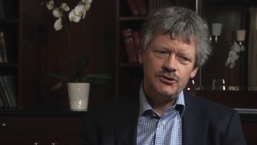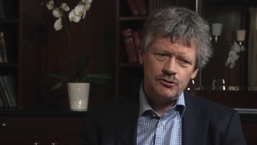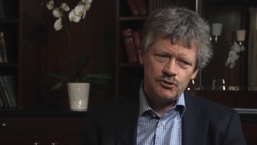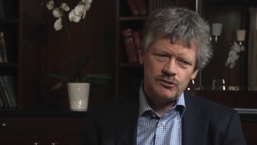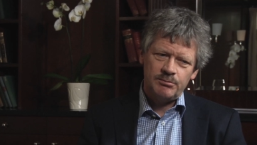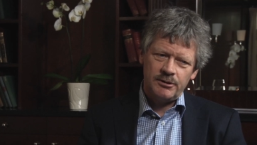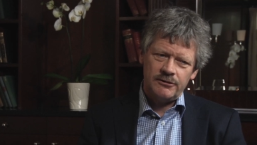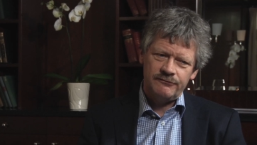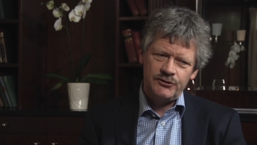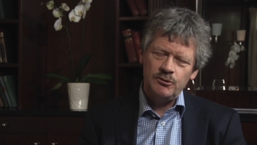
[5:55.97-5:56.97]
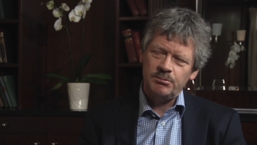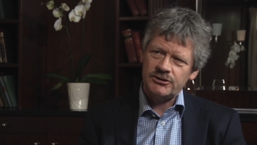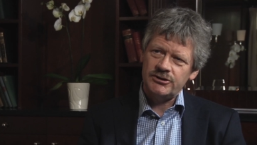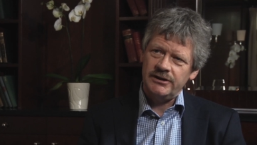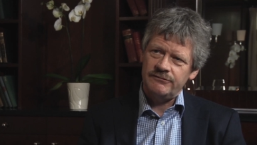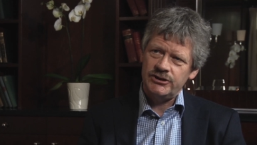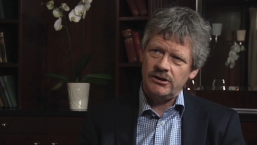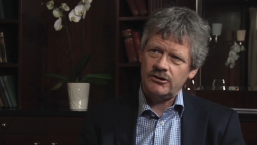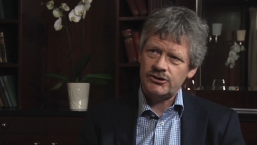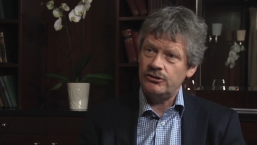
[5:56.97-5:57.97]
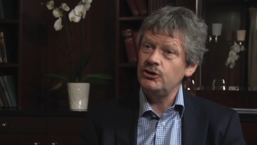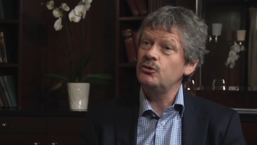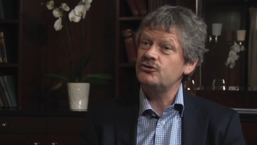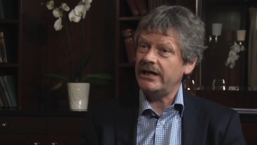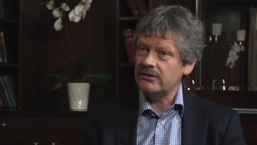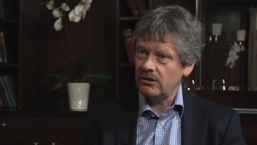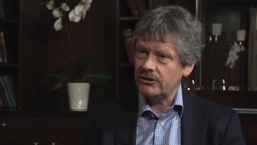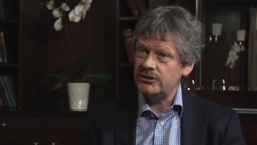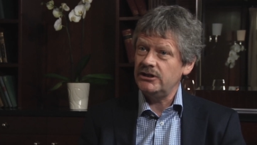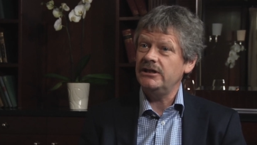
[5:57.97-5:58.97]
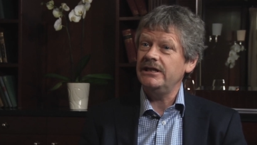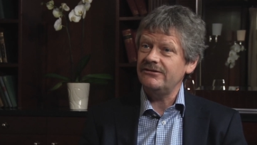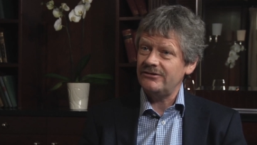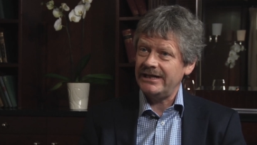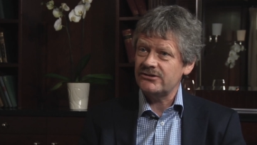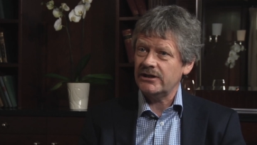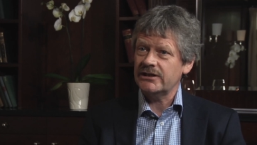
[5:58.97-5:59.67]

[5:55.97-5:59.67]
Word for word: due to a po few positive shocks, new technology, the internet